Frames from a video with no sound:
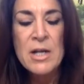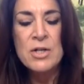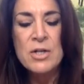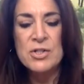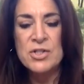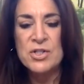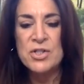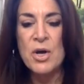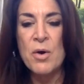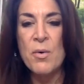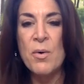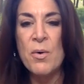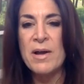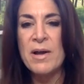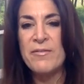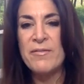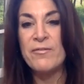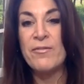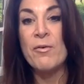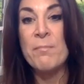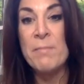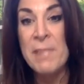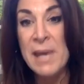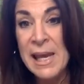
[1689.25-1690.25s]
So
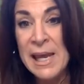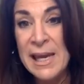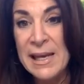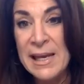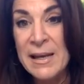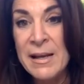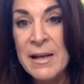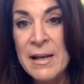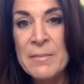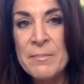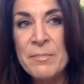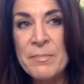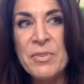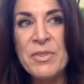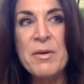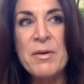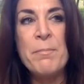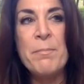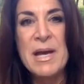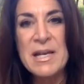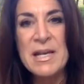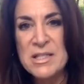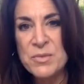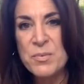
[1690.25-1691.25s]
for me, the
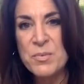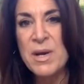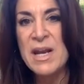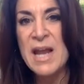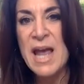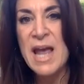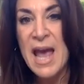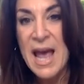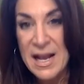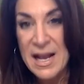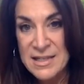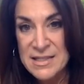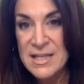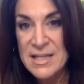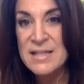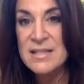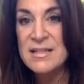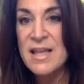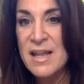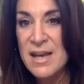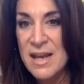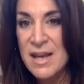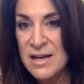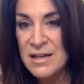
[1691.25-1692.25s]
best way to access
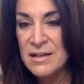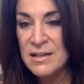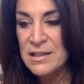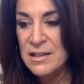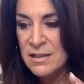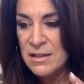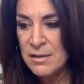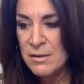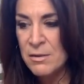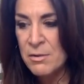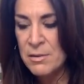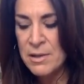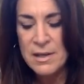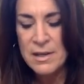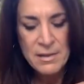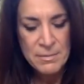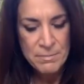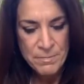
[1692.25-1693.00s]
that analytical,